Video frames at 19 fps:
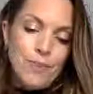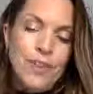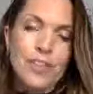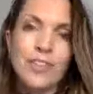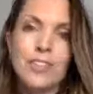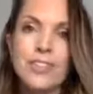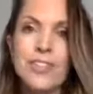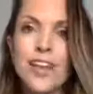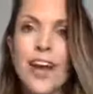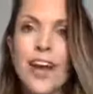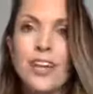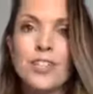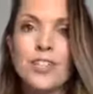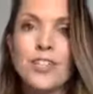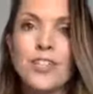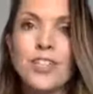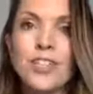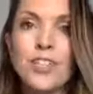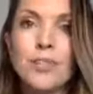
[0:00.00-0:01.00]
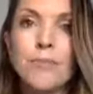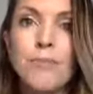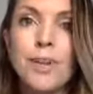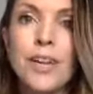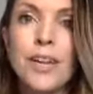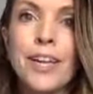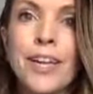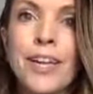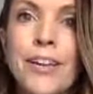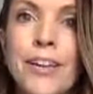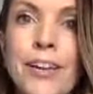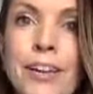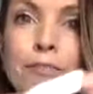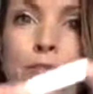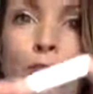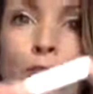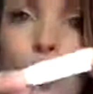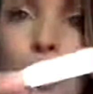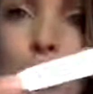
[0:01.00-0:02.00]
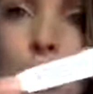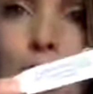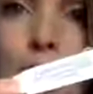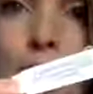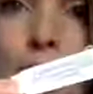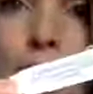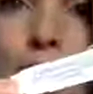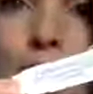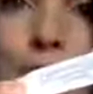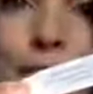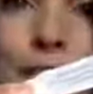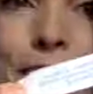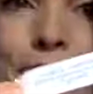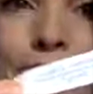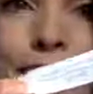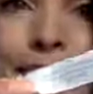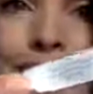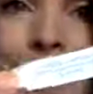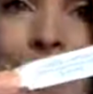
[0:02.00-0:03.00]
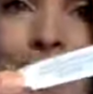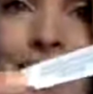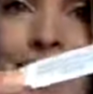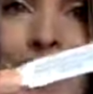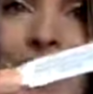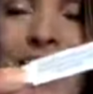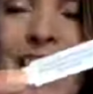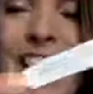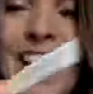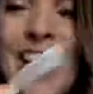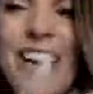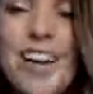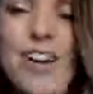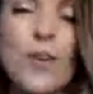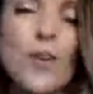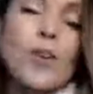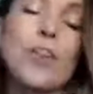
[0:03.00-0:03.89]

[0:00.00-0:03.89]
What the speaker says: is actually a little bit in a fortune cookie, or